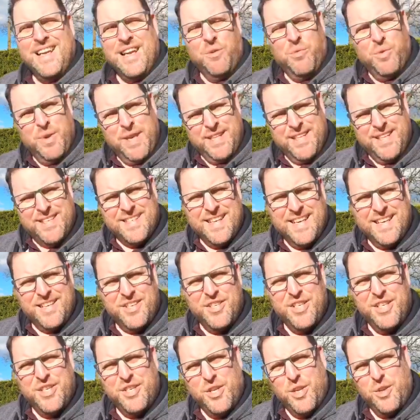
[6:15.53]
Now what it doesn't
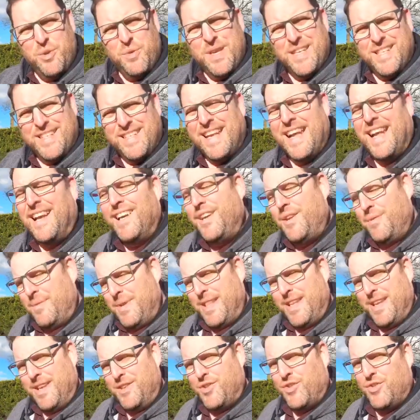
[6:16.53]
actually do is tell you
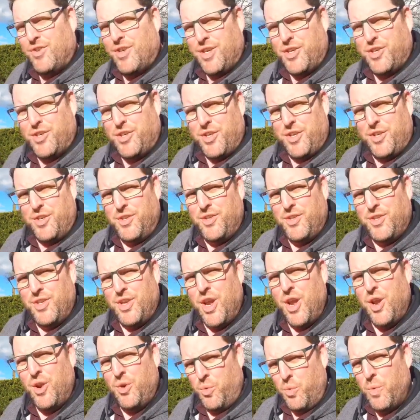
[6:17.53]
in the instructions
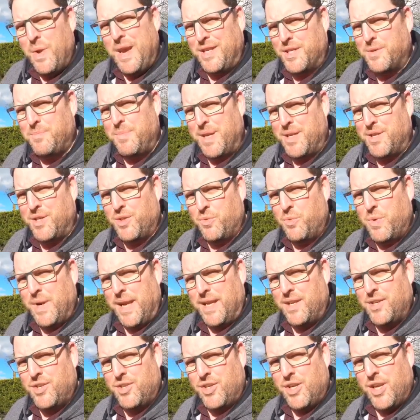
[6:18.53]
which bits are
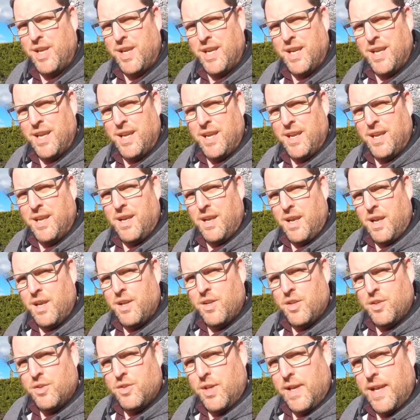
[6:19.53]
which.
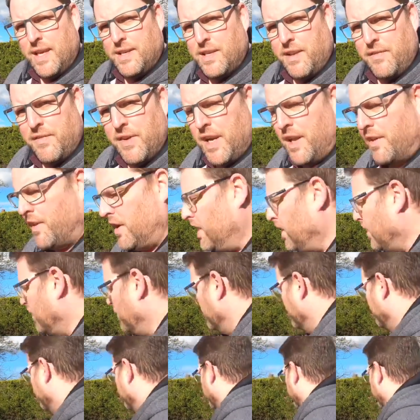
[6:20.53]
So let's have another go.